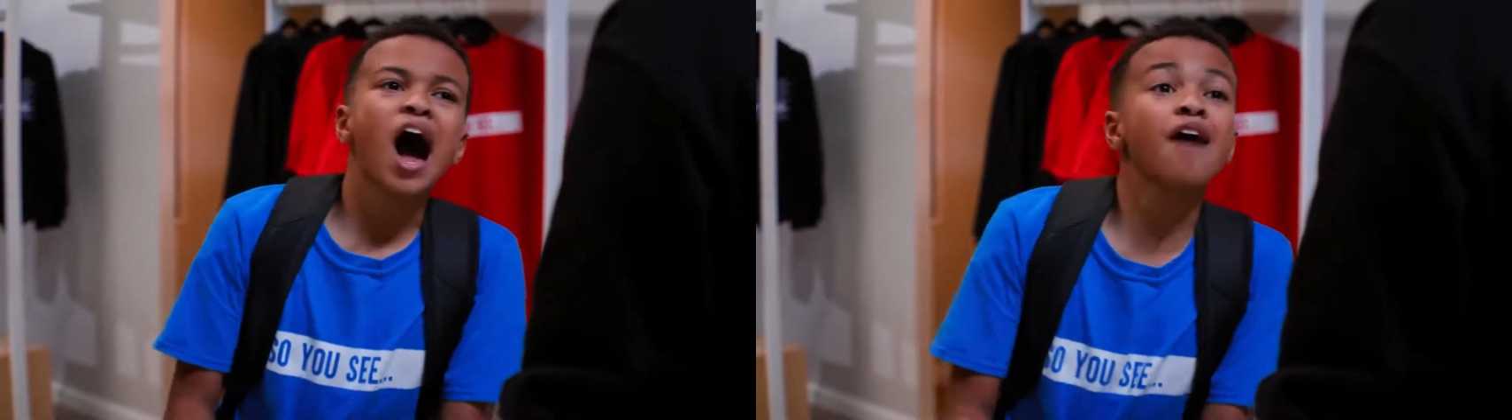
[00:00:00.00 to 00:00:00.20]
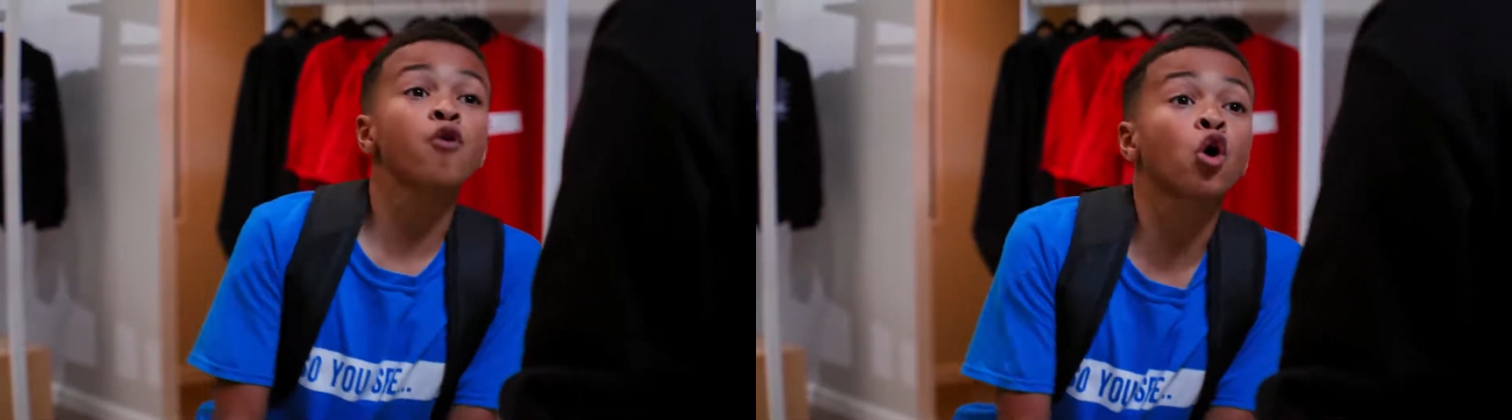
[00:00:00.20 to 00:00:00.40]

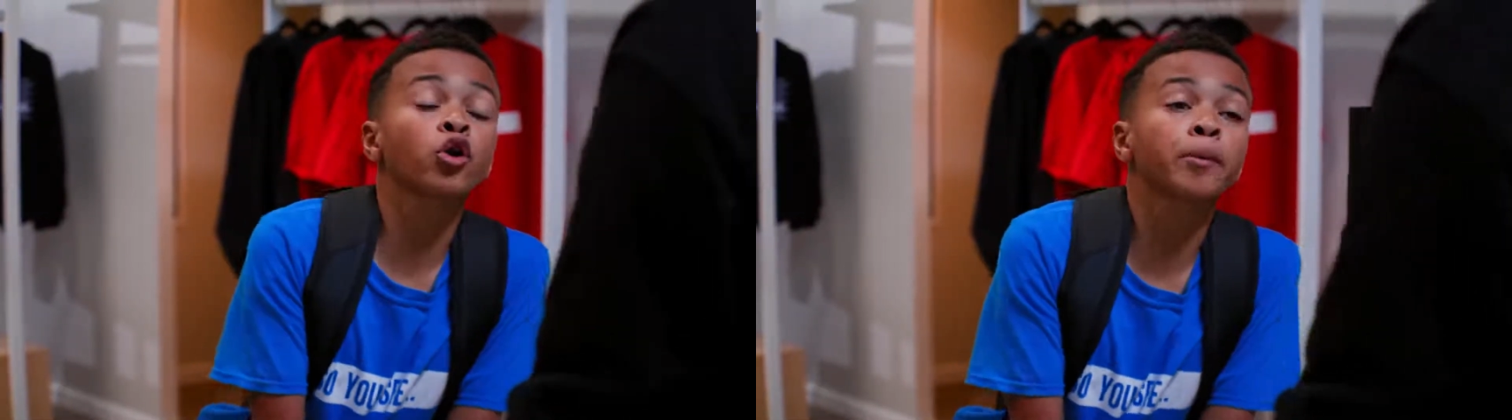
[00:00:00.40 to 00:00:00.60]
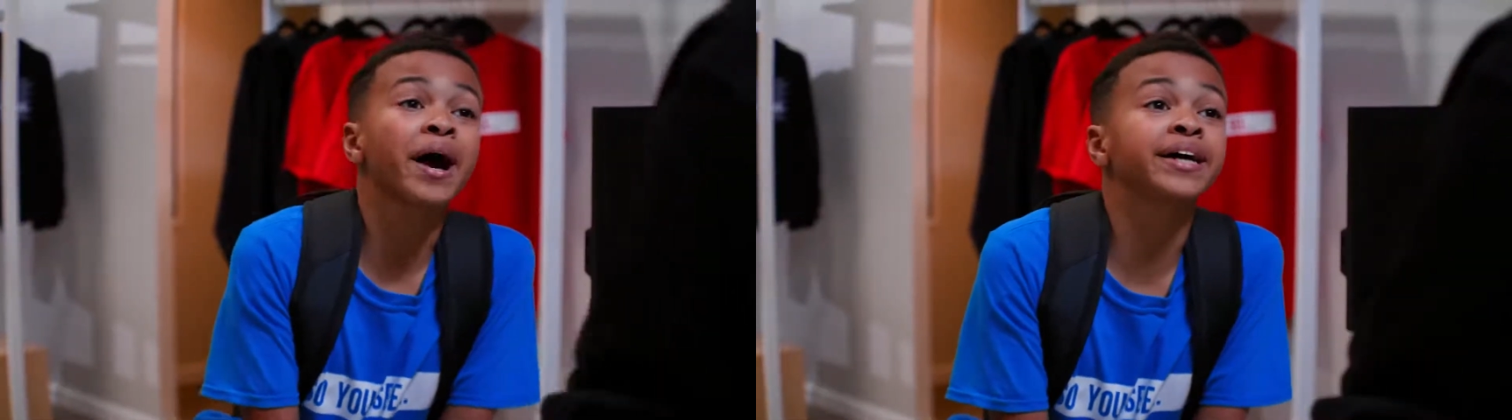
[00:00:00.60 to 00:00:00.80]
I've
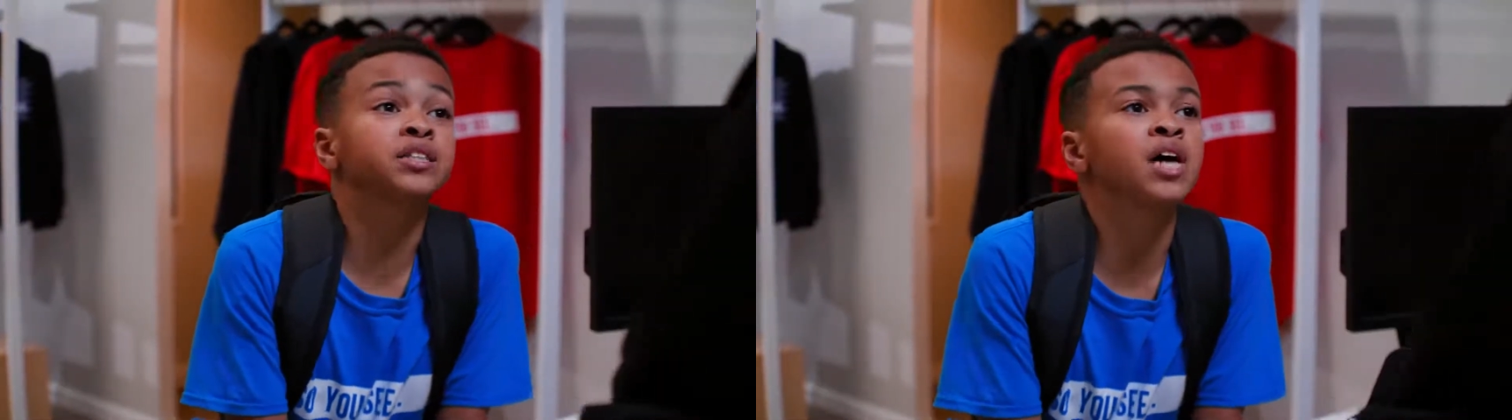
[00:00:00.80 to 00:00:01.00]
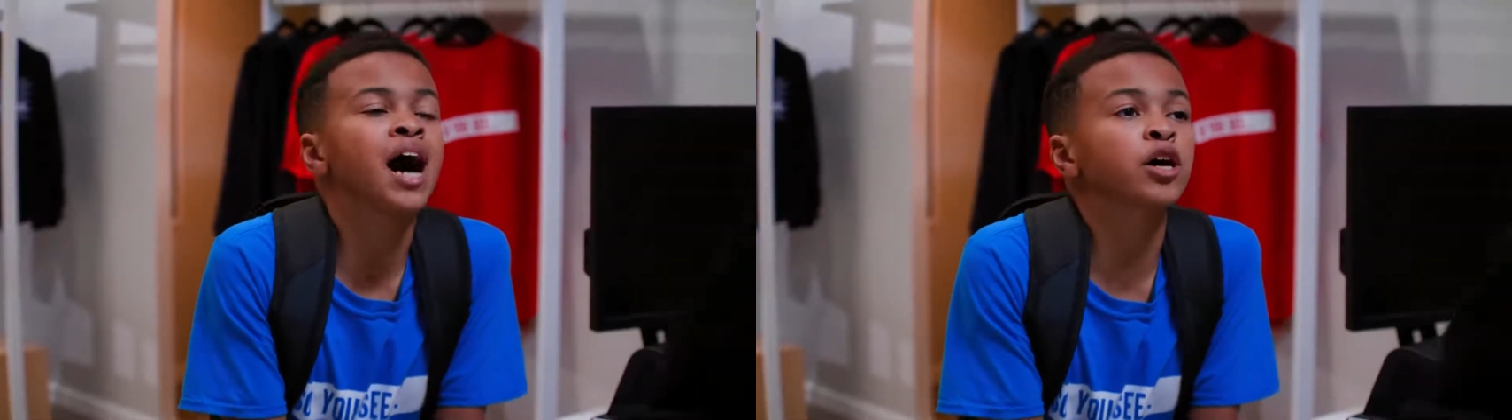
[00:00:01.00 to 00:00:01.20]
heard in my
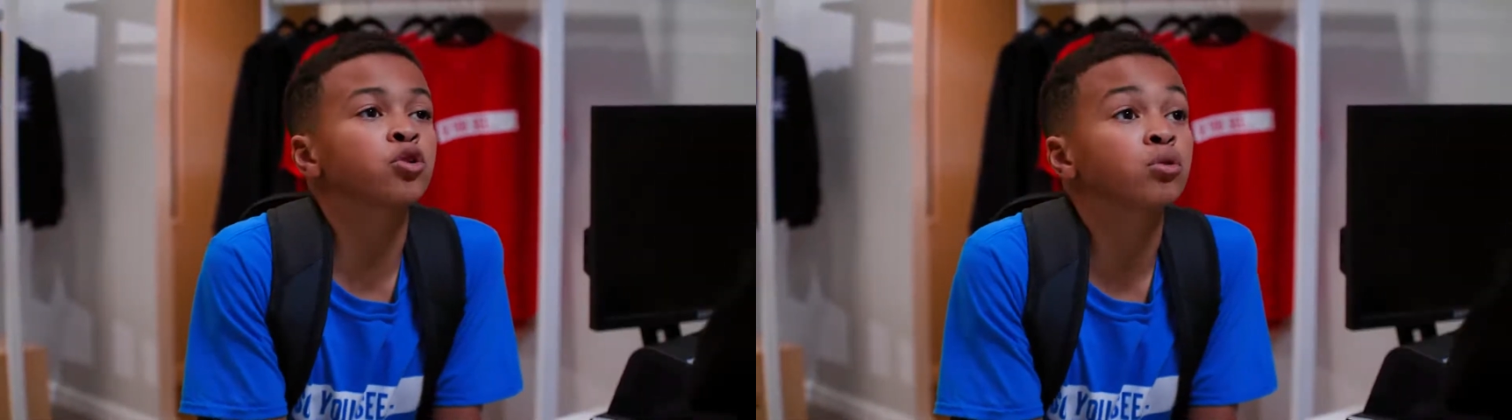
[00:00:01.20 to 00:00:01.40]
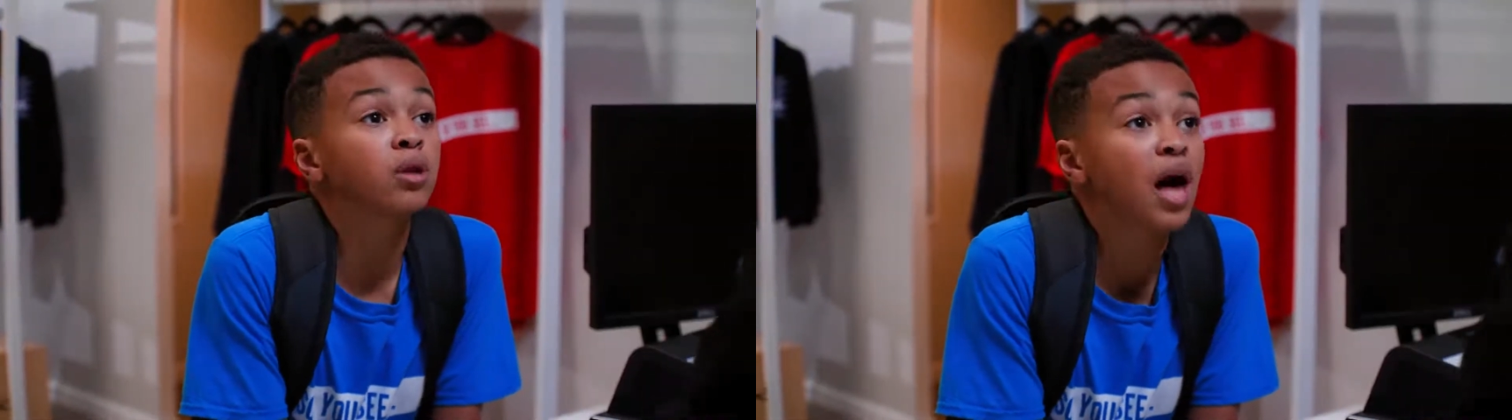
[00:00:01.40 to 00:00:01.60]

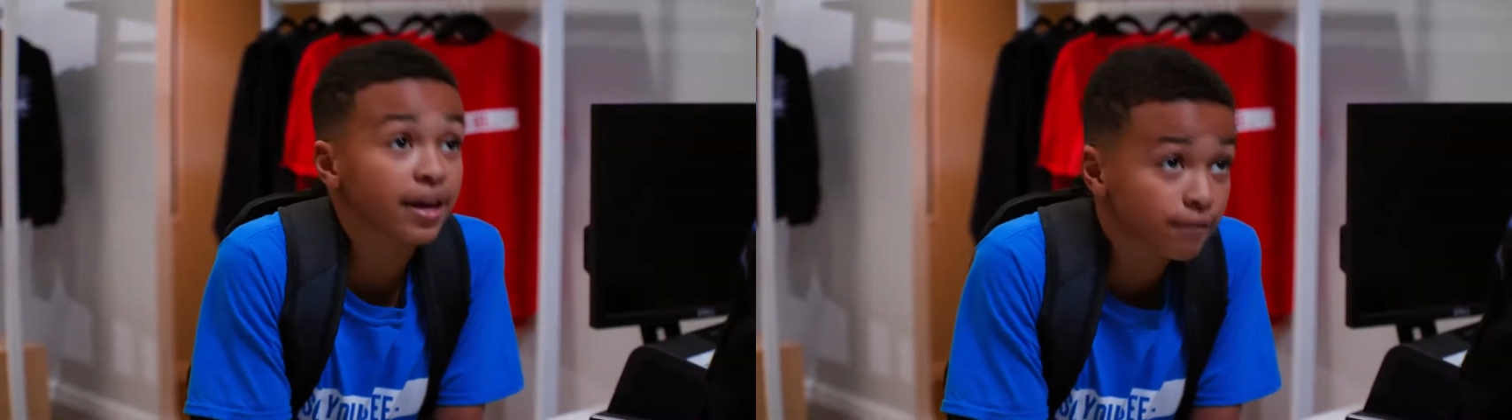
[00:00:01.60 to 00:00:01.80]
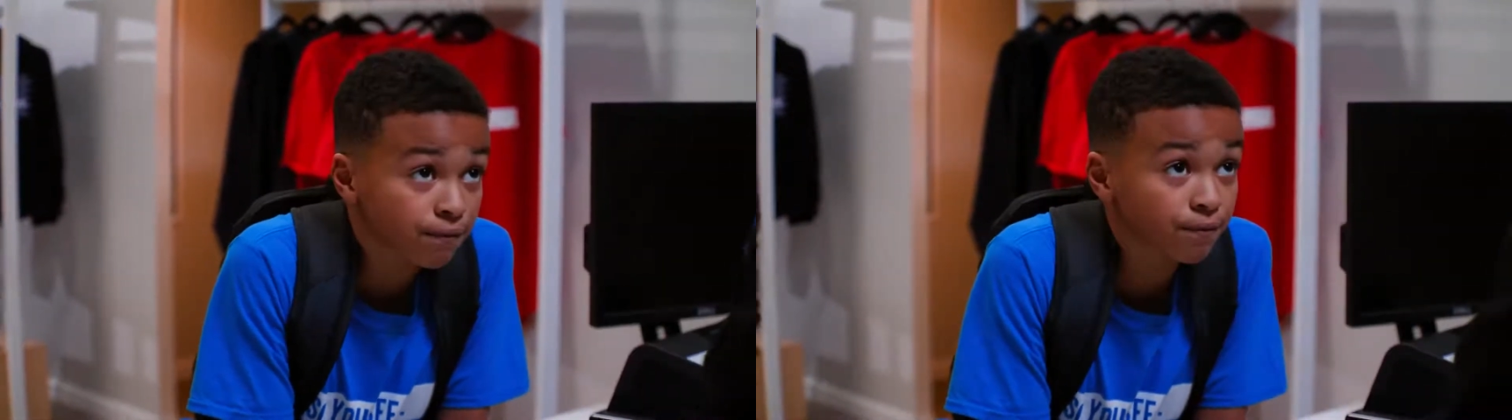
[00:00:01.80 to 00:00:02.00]
entire life.